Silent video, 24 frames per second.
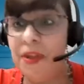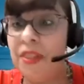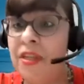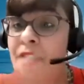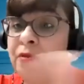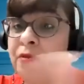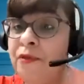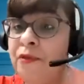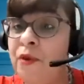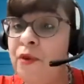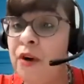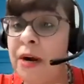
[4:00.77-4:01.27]

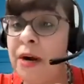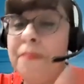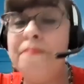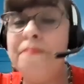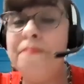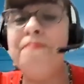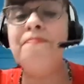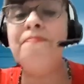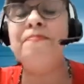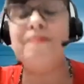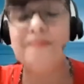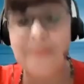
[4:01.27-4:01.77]
Therefore,
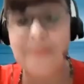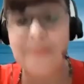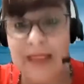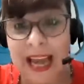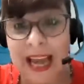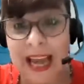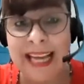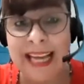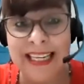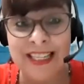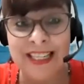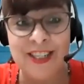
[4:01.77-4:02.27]

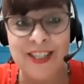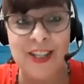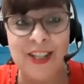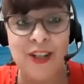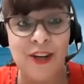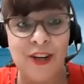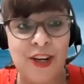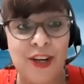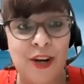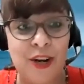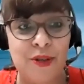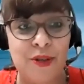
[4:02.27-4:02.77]
I didn't
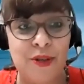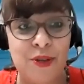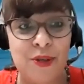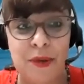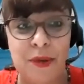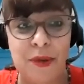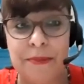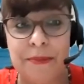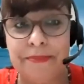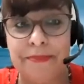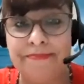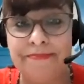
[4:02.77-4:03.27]
learn how to
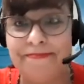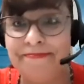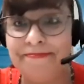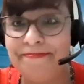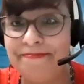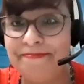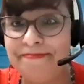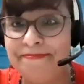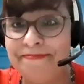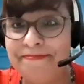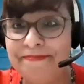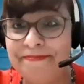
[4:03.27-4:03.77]
swim.
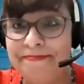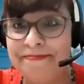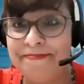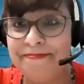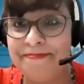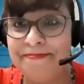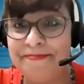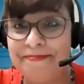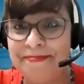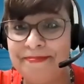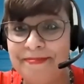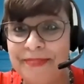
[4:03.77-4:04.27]

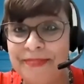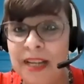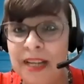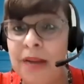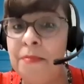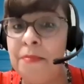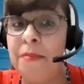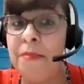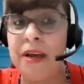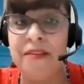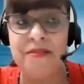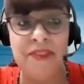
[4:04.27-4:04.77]

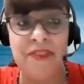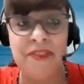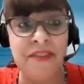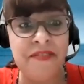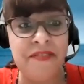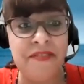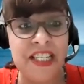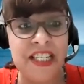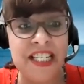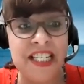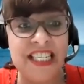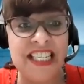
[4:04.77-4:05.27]
I'm in my
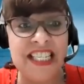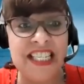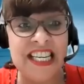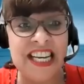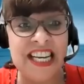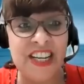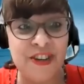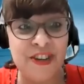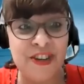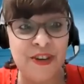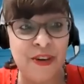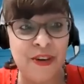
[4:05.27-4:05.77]
50s and
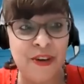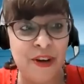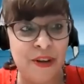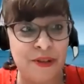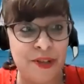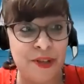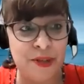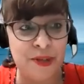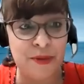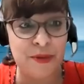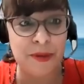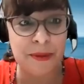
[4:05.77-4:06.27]
I don't know how
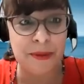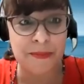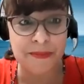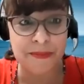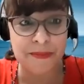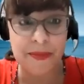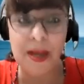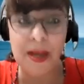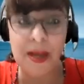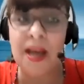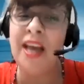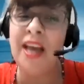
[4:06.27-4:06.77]
to
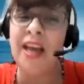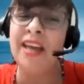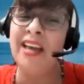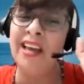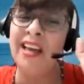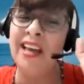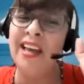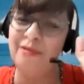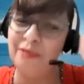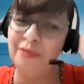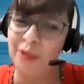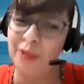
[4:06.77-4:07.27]
swim. I
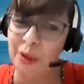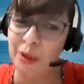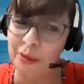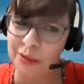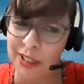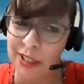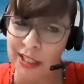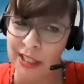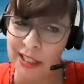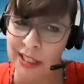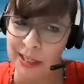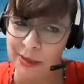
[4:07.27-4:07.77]
can
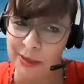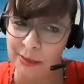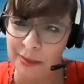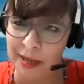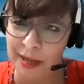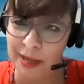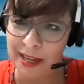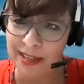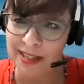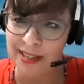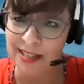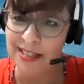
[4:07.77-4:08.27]
float a little
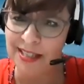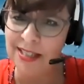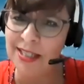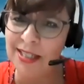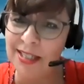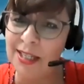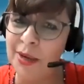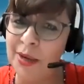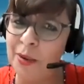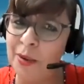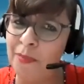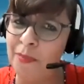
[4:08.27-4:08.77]
bit.
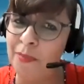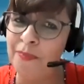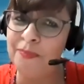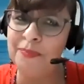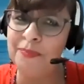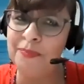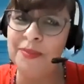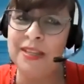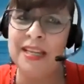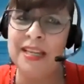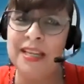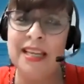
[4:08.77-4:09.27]
So
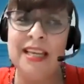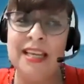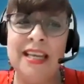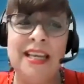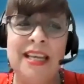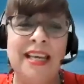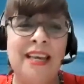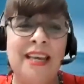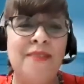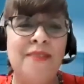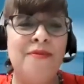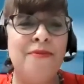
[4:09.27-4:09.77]

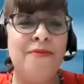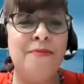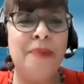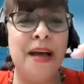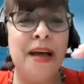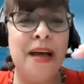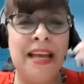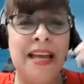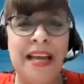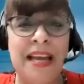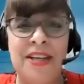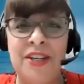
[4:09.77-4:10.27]
if
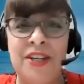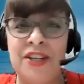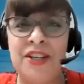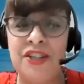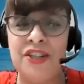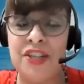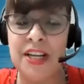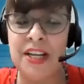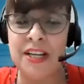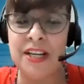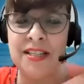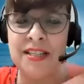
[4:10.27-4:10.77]
by any
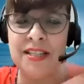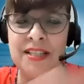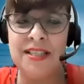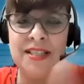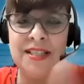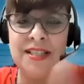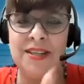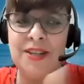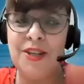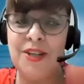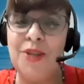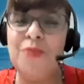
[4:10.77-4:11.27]

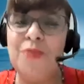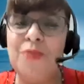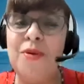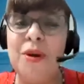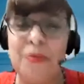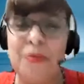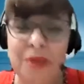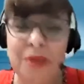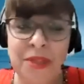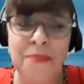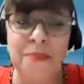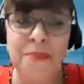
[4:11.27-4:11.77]
chance you were
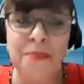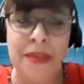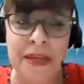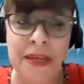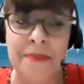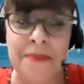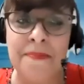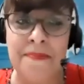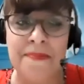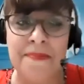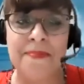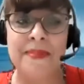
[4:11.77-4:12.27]
with
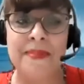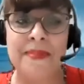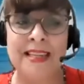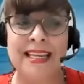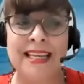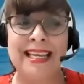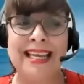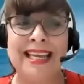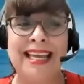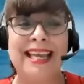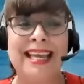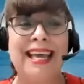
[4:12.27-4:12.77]
me
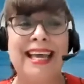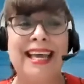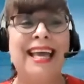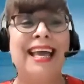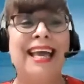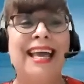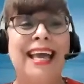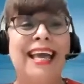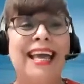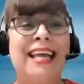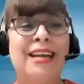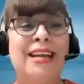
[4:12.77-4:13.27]

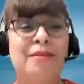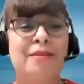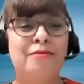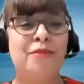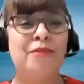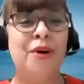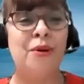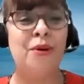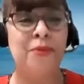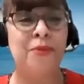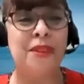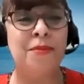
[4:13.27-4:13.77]
and I
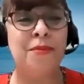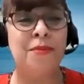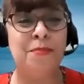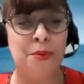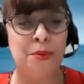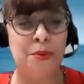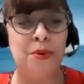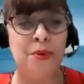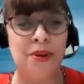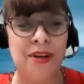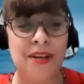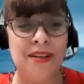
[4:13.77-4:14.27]
fall in the
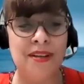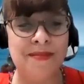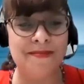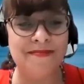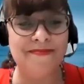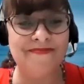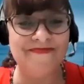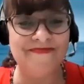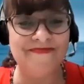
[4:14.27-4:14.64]
pool,